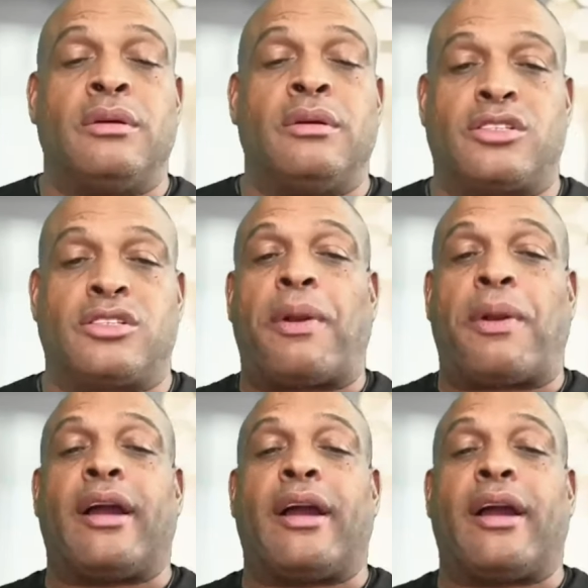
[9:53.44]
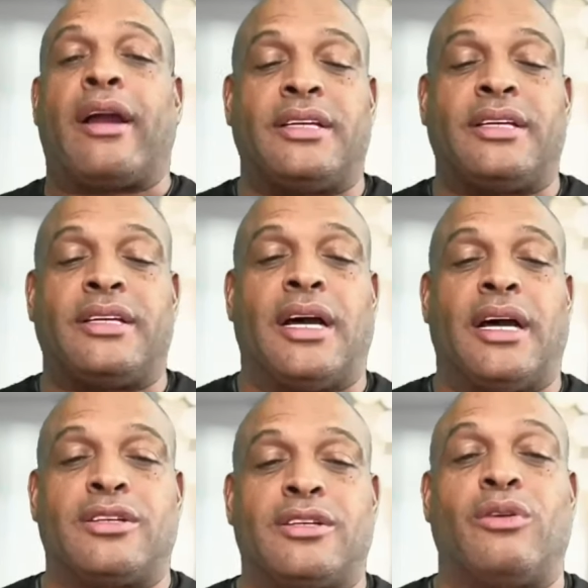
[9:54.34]
our supplier to get these
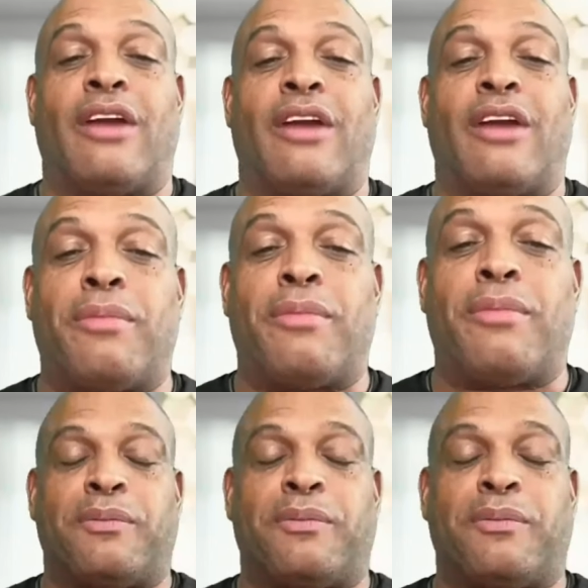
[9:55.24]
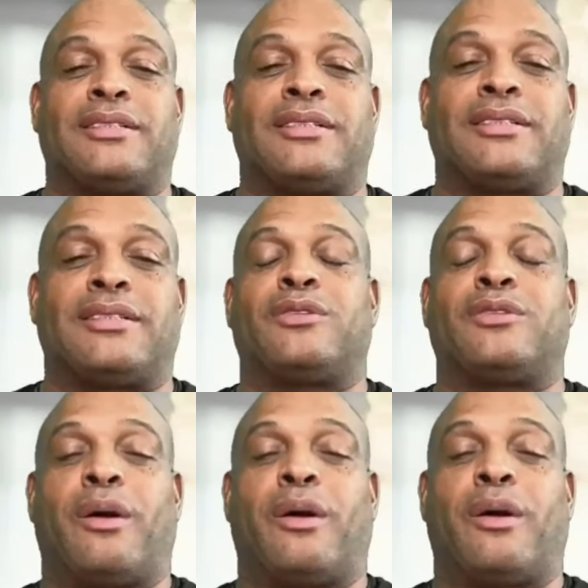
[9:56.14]
done. So everybody asked me about this necklace. We're
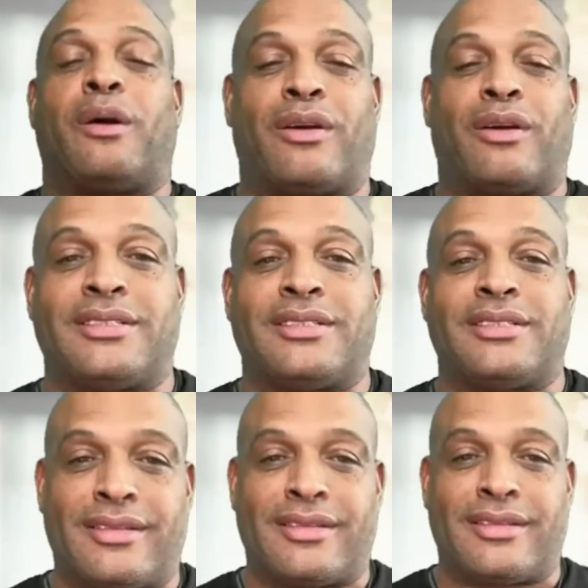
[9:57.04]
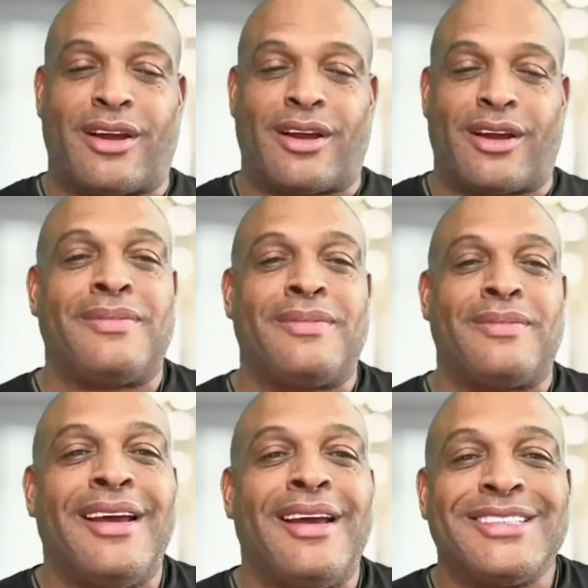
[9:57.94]
going to help y'all get these necklaces, all right?
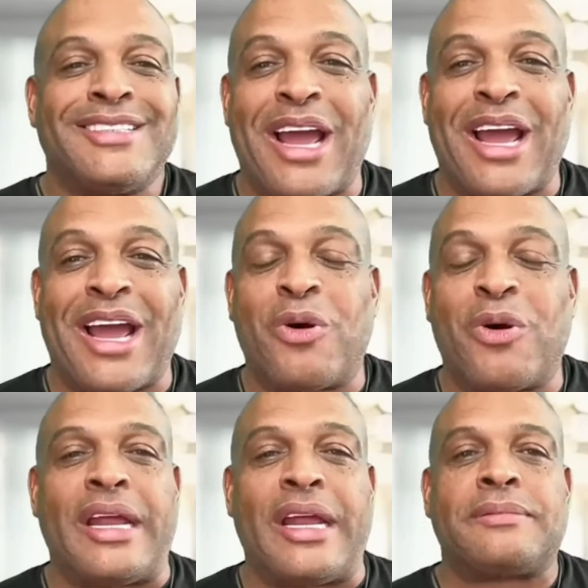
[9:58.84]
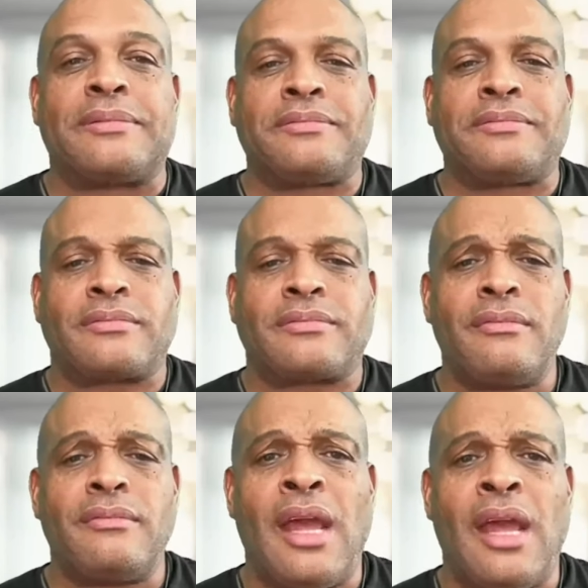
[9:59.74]
So now I'm going in.
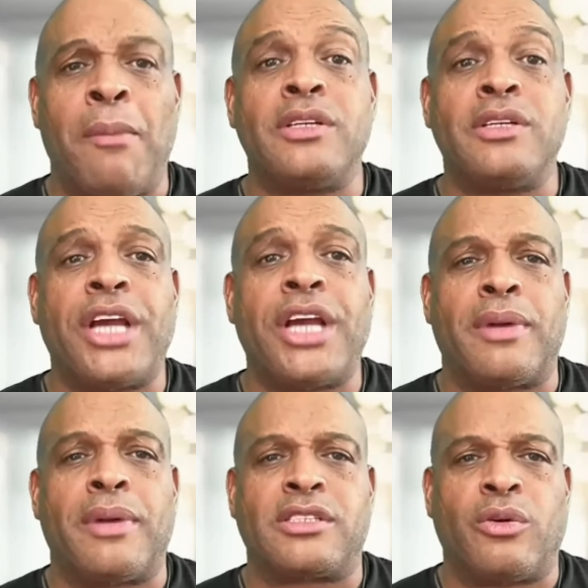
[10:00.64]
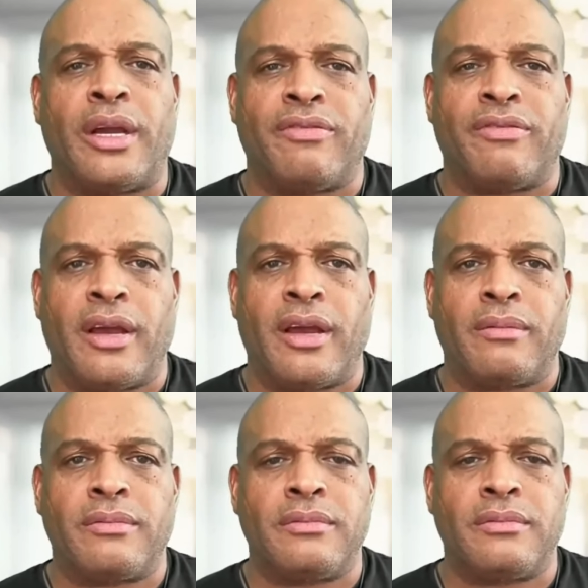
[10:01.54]
I'm going to share my screen, fam.
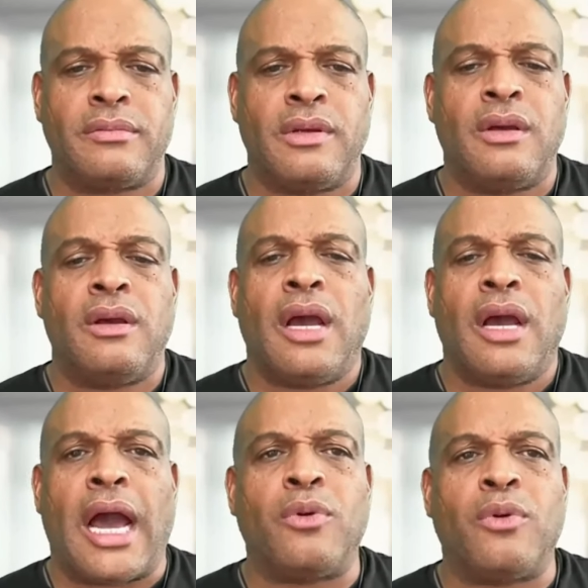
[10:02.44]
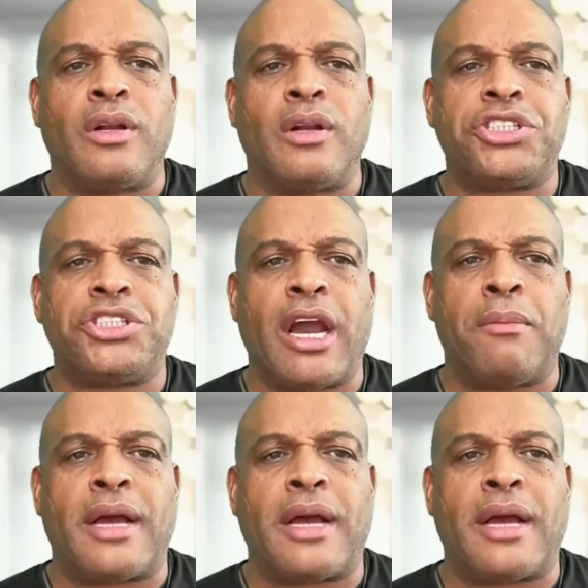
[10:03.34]
I'm going to share